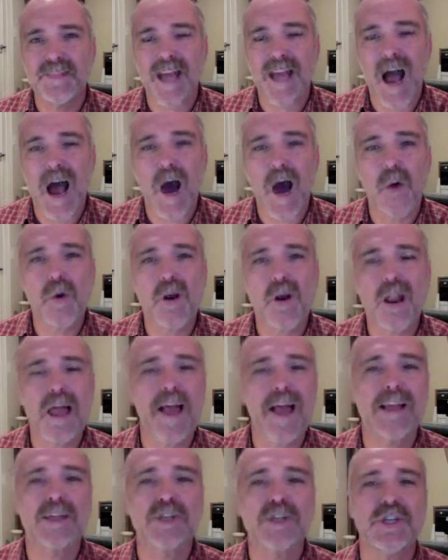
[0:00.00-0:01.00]
Our
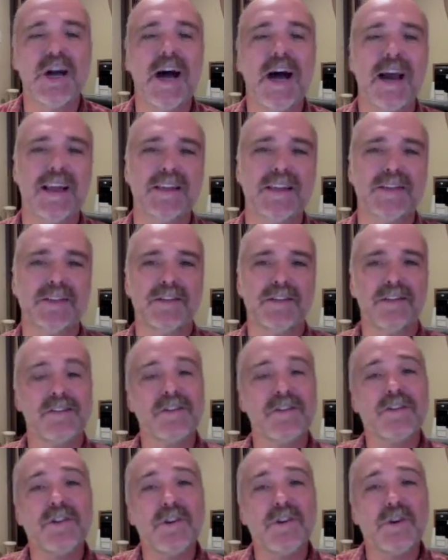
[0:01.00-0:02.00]
light shines to
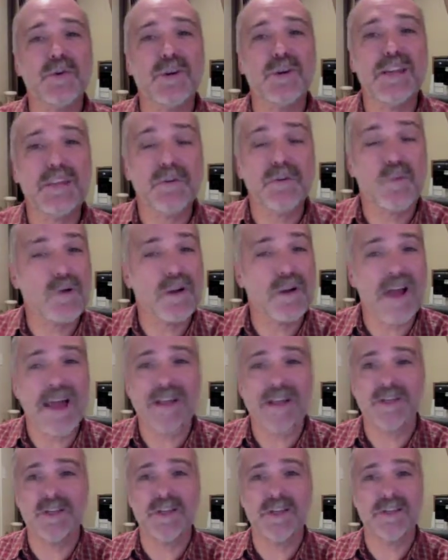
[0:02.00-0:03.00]
the degree that we're
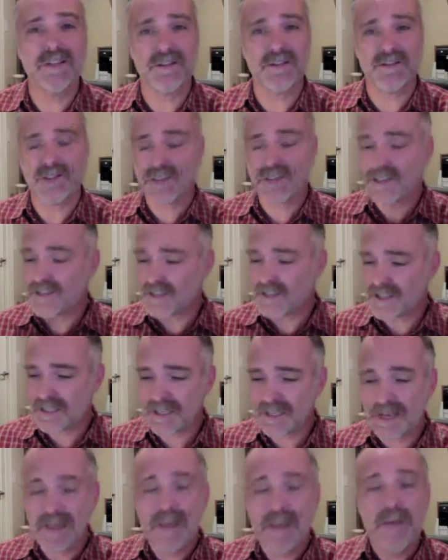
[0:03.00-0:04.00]
like Jesus.
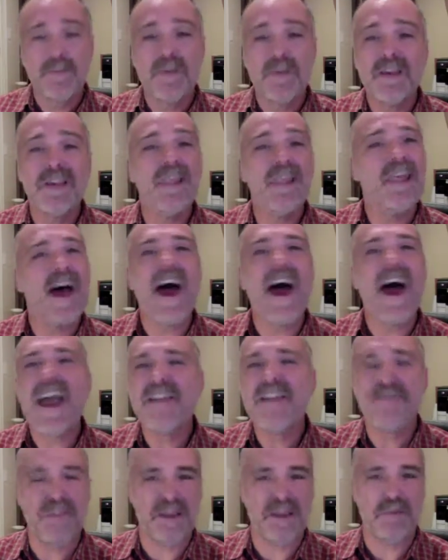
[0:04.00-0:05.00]
Jesus, be
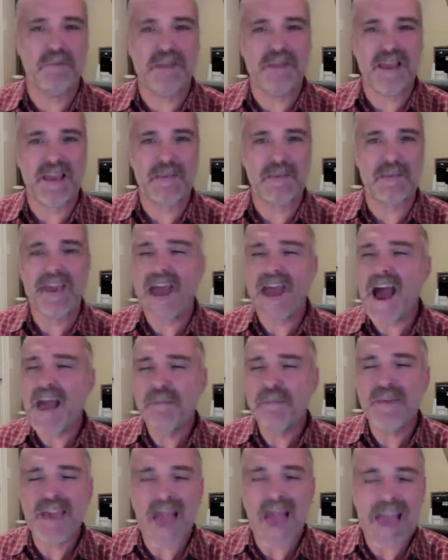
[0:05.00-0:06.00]
alive in me. May I
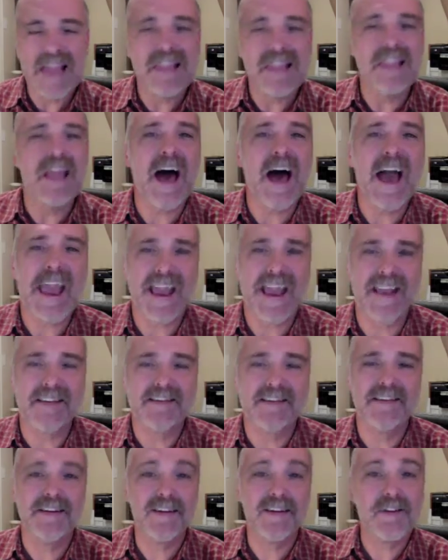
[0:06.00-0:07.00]
be a light
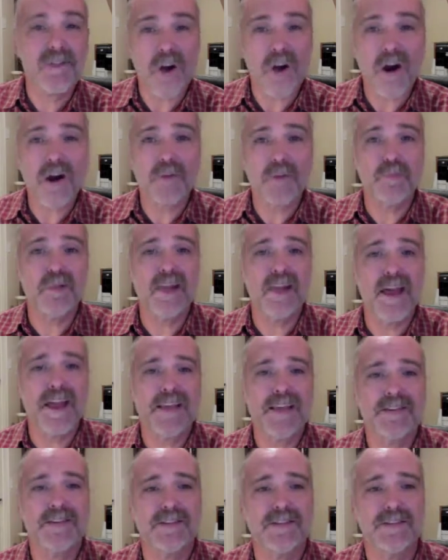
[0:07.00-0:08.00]
in a dark
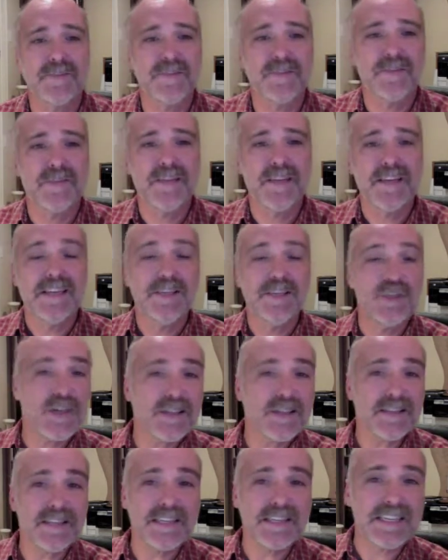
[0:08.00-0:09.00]
place.
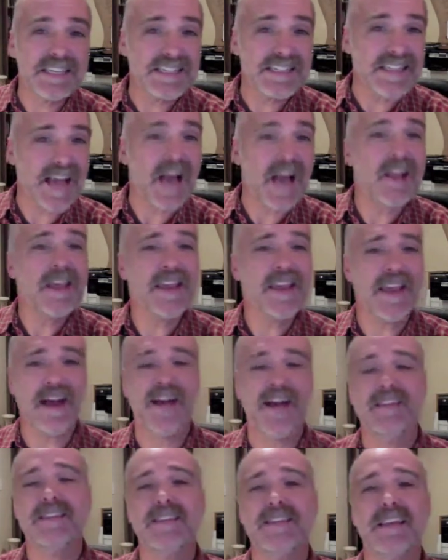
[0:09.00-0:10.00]
Jesus is telling
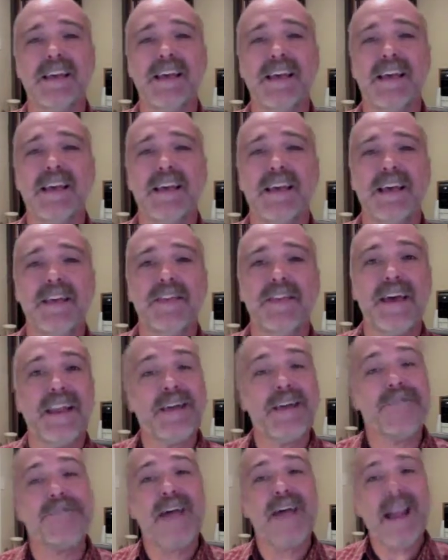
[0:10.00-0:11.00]
us that
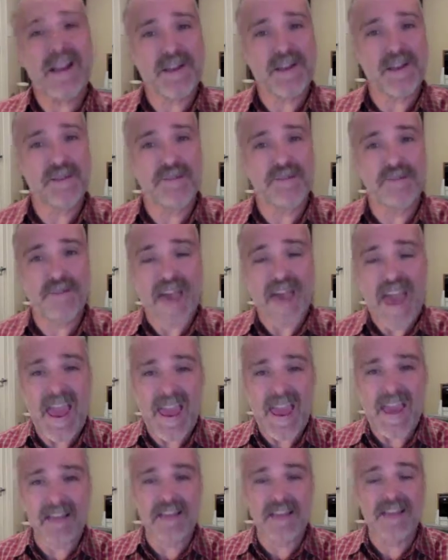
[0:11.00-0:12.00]
effective
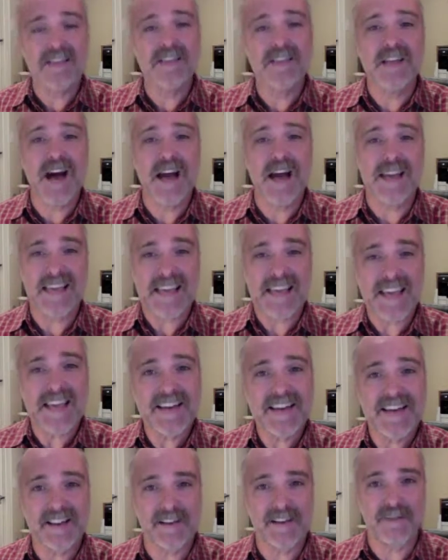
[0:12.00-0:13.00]
faith is not
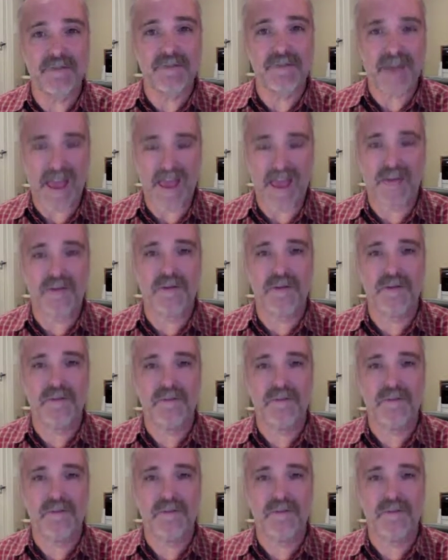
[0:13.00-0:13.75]
hidden faith.